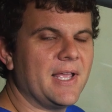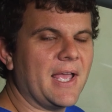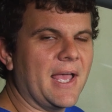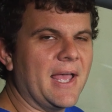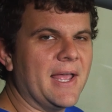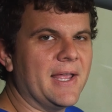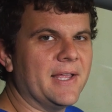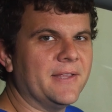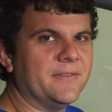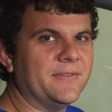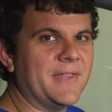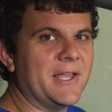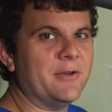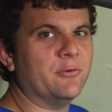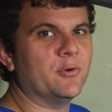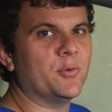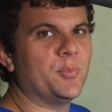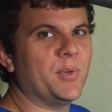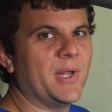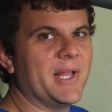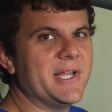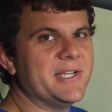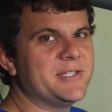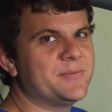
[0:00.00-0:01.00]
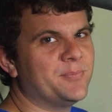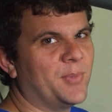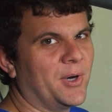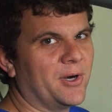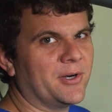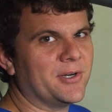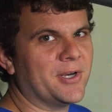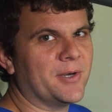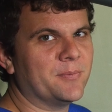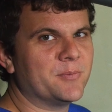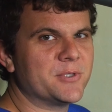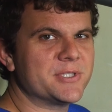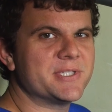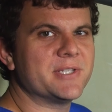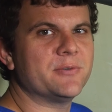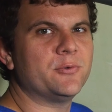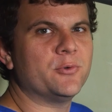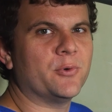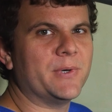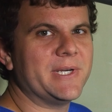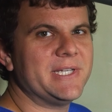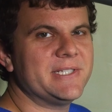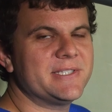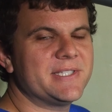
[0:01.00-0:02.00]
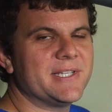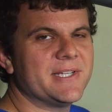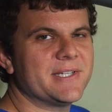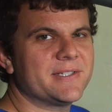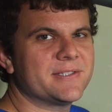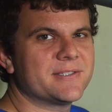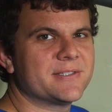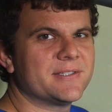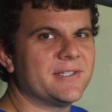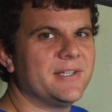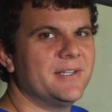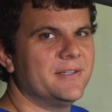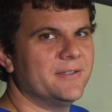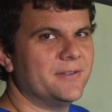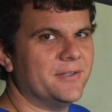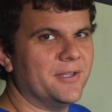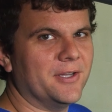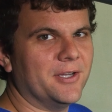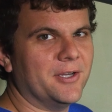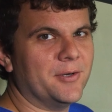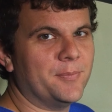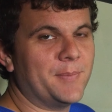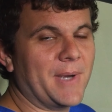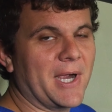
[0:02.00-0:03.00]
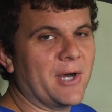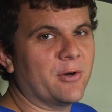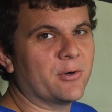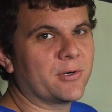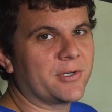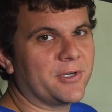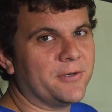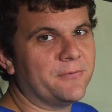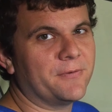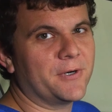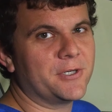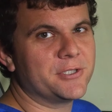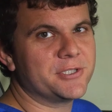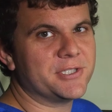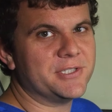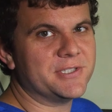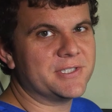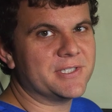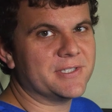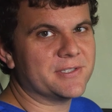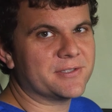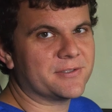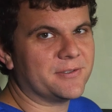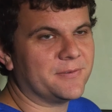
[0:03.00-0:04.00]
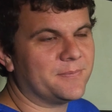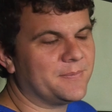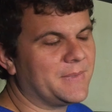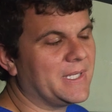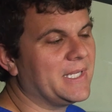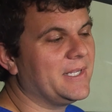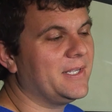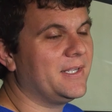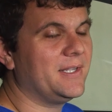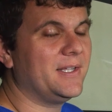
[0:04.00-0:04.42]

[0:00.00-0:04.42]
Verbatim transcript: and they replaced part number twenty-six, the power conversion system,